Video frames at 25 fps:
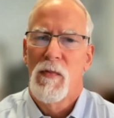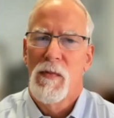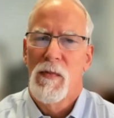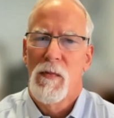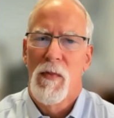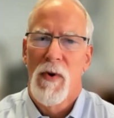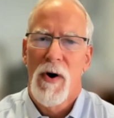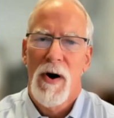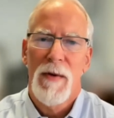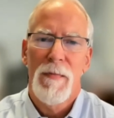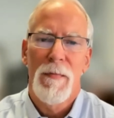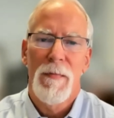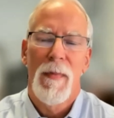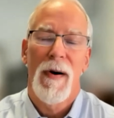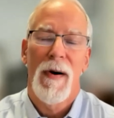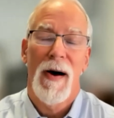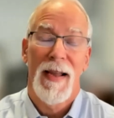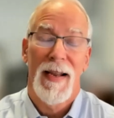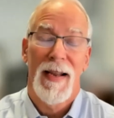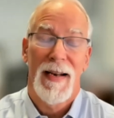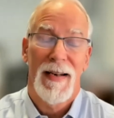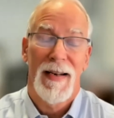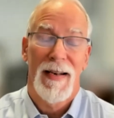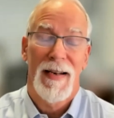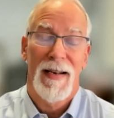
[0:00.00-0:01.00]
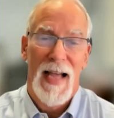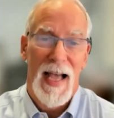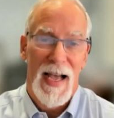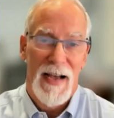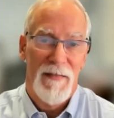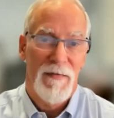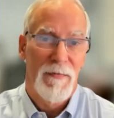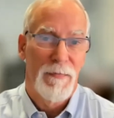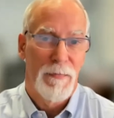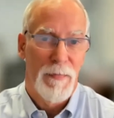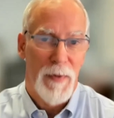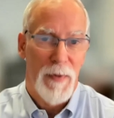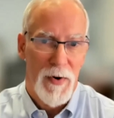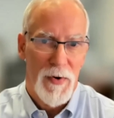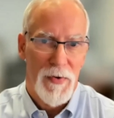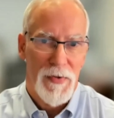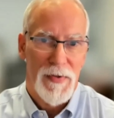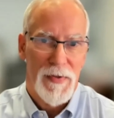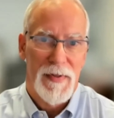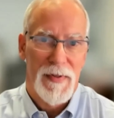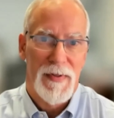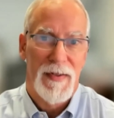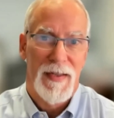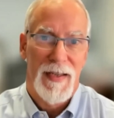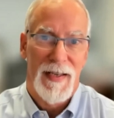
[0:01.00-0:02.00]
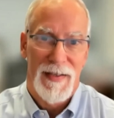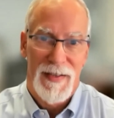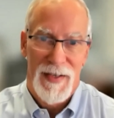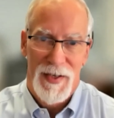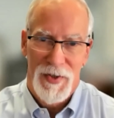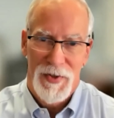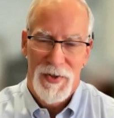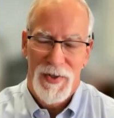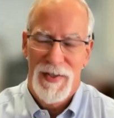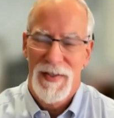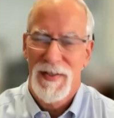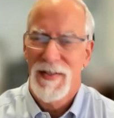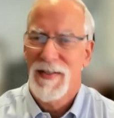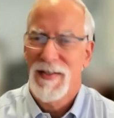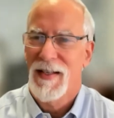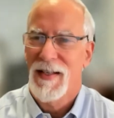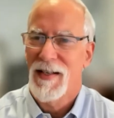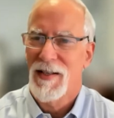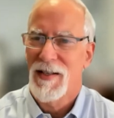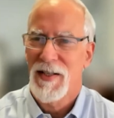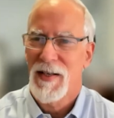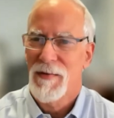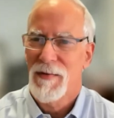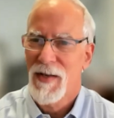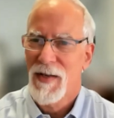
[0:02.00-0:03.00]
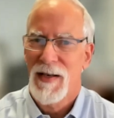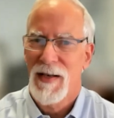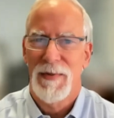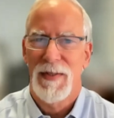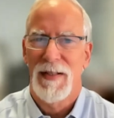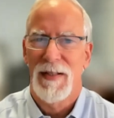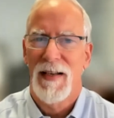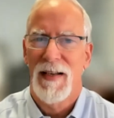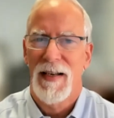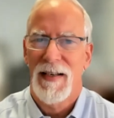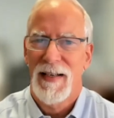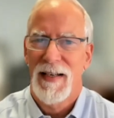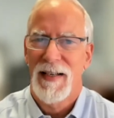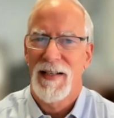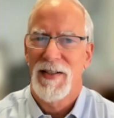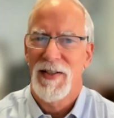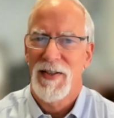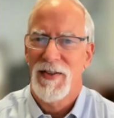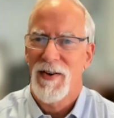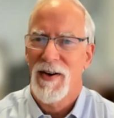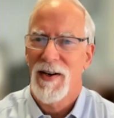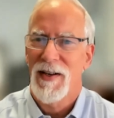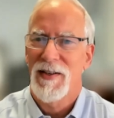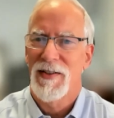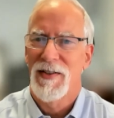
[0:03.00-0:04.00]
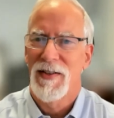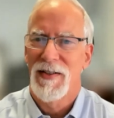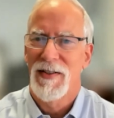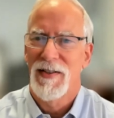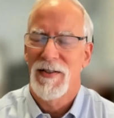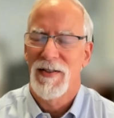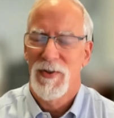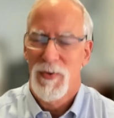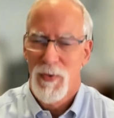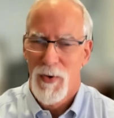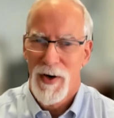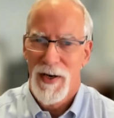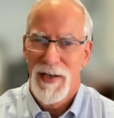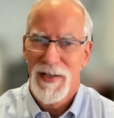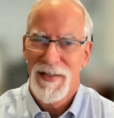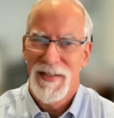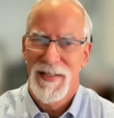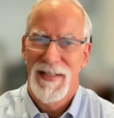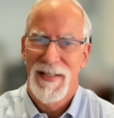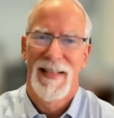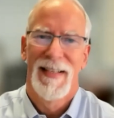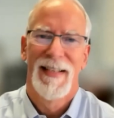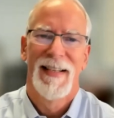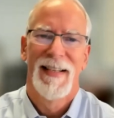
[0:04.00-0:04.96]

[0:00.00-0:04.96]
one might have both conditions. Uh, sometimes lightning strikes twice,